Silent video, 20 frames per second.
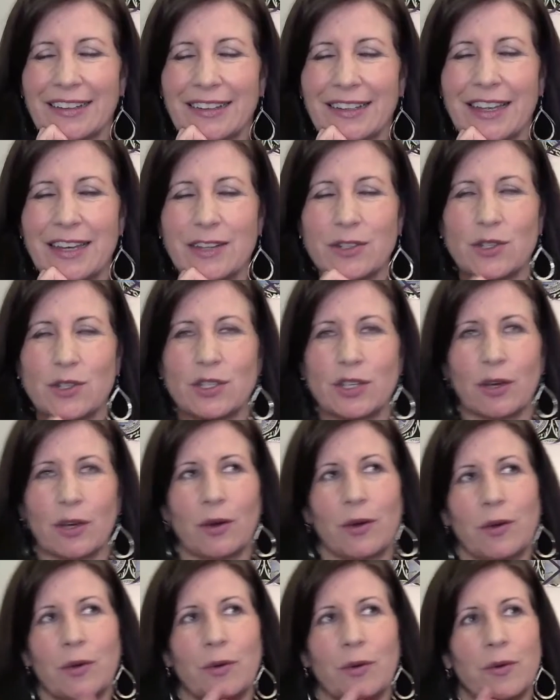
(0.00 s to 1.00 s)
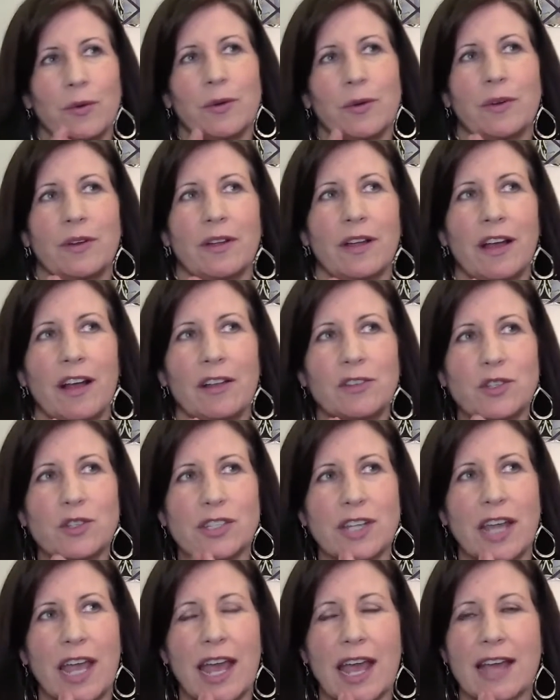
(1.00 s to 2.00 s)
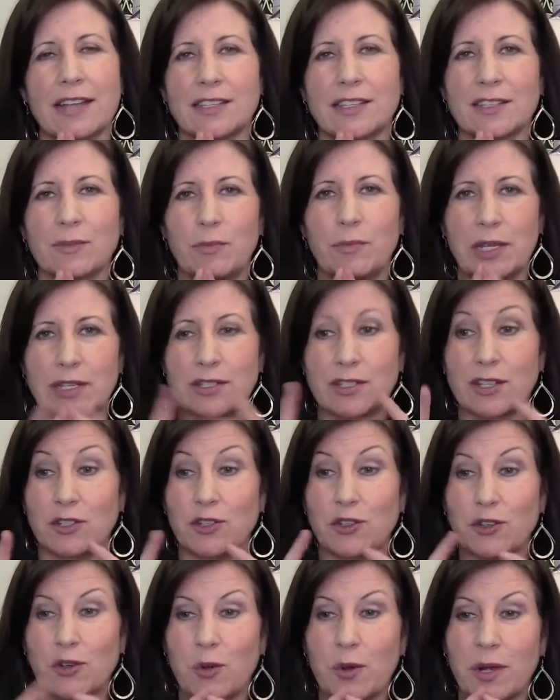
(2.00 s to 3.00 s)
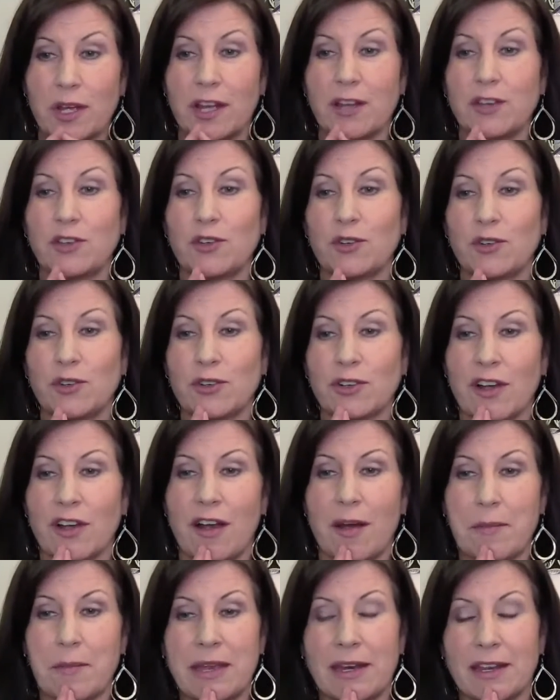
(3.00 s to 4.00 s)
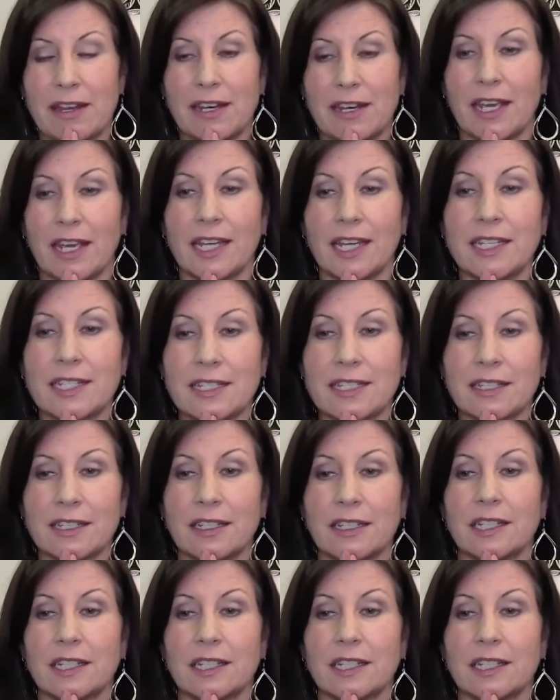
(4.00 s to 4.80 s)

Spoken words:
And so I'll just ask based on your comment, Annette.